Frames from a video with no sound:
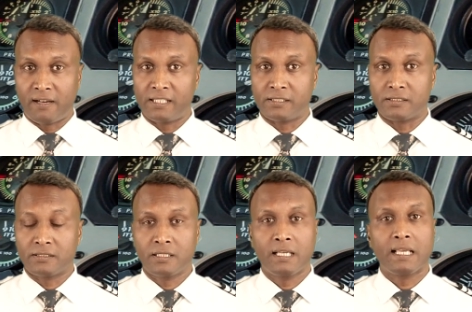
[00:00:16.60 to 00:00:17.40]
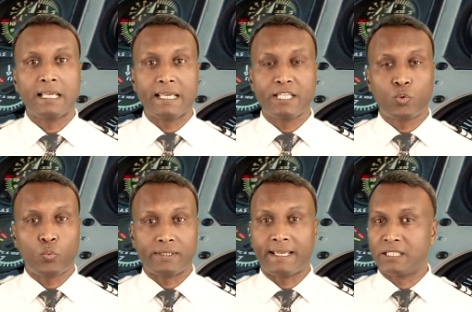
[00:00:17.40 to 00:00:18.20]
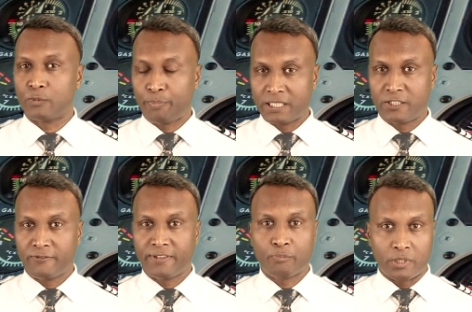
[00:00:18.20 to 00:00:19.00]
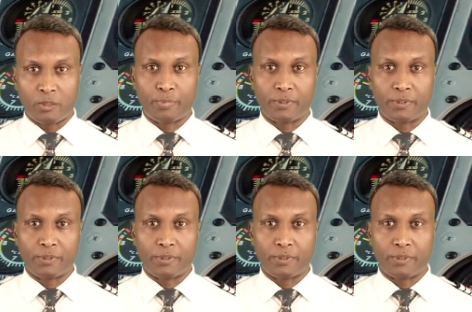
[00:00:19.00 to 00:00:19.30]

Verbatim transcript: devices, each with a specific